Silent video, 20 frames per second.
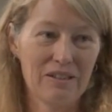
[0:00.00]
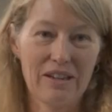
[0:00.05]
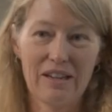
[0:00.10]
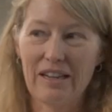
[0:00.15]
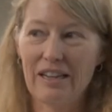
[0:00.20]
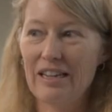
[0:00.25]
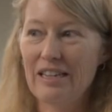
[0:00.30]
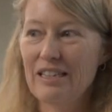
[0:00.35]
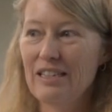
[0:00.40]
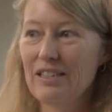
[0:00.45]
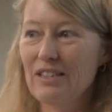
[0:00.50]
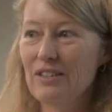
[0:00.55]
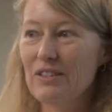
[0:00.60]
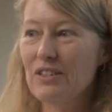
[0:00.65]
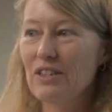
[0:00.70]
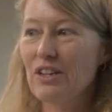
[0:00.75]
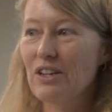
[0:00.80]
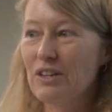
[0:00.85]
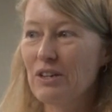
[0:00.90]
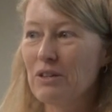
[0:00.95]
Okay,
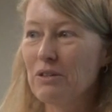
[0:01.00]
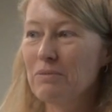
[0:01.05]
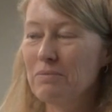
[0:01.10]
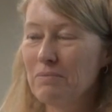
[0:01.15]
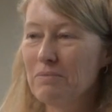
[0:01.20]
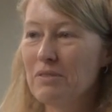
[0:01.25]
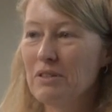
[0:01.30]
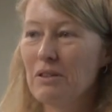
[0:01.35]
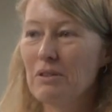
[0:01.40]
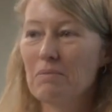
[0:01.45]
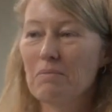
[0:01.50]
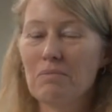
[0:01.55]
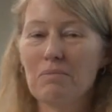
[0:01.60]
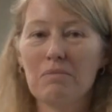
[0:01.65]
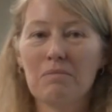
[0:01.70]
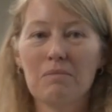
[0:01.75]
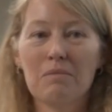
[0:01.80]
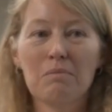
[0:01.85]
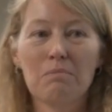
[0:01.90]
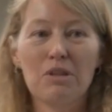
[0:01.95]
so
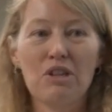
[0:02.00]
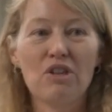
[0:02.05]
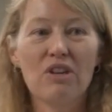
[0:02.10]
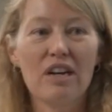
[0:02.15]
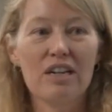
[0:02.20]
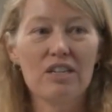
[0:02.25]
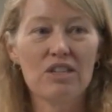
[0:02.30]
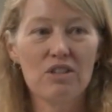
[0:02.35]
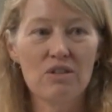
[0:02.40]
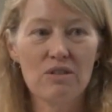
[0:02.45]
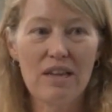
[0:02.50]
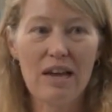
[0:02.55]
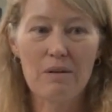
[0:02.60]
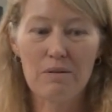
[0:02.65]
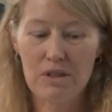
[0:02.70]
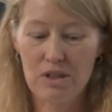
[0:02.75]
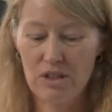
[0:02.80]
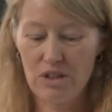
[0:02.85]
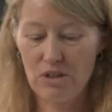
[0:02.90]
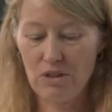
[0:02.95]
you guys knew that
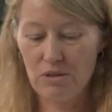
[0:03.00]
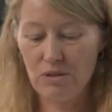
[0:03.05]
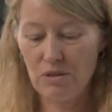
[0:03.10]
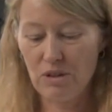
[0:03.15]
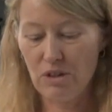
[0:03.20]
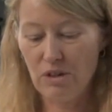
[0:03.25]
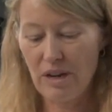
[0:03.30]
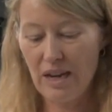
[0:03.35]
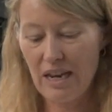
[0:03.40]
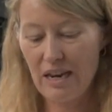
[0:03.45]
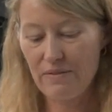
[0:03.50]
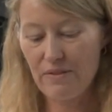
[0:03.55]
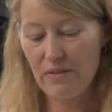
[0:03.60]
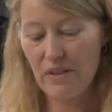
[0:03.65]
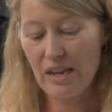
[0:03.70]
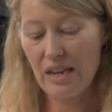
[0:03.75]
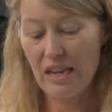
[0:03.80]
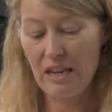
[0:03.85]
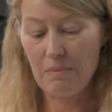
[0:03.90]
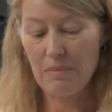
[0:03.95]
one, so you're ahead of the
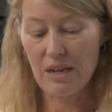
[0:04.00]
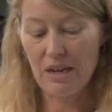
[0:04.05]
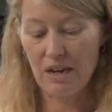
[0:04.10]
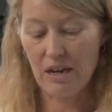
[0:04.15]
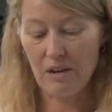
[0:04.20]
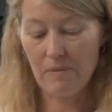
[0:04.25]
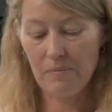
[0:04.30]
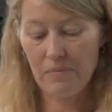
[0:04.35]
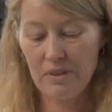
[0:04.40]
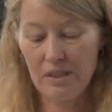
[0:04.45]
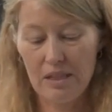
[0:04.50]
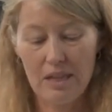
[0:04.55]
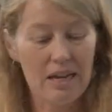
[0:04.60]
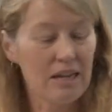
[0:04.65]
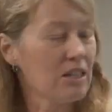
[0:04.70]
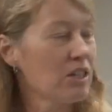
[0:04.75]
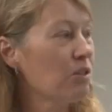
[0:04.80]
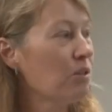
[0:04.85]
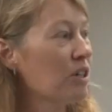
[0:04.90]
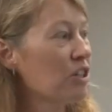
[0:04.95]
game there.
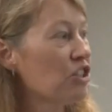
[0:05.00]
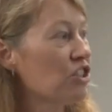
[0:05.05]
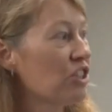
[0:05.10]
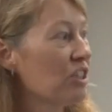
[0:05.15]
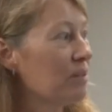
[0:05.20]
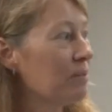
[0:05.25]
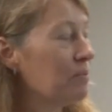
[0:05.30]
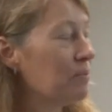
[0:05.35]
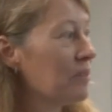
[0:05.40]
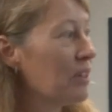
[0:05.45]
Next question.